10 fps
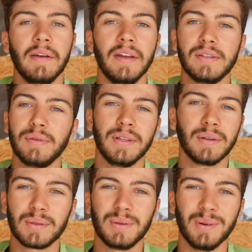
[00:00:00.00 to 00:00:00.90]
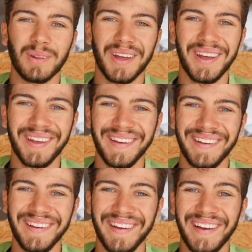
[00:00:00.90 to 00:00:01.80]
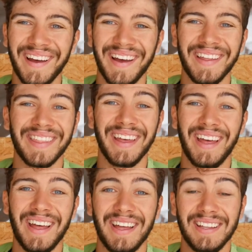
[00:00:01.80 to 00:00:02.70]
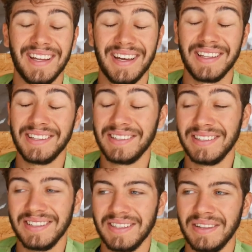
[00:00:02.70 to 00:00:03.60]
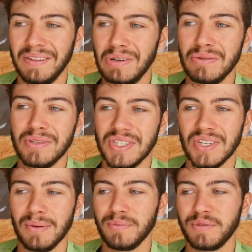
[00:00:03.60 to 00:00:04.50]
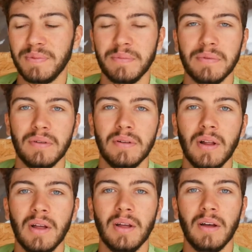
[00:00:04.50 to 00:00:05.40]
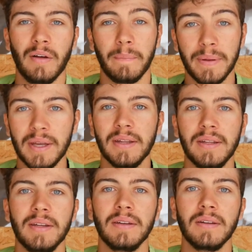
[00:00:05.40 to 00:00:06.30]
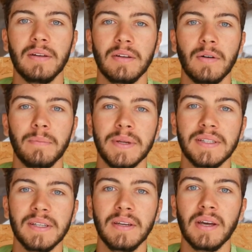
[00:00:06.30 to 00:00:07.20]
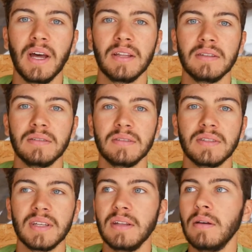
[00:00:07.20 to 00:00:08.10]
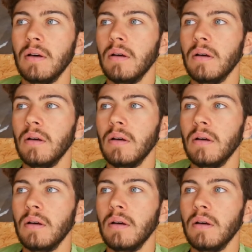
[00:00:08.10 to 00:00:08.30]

it's really not cool. And I know some people beginning competing and said,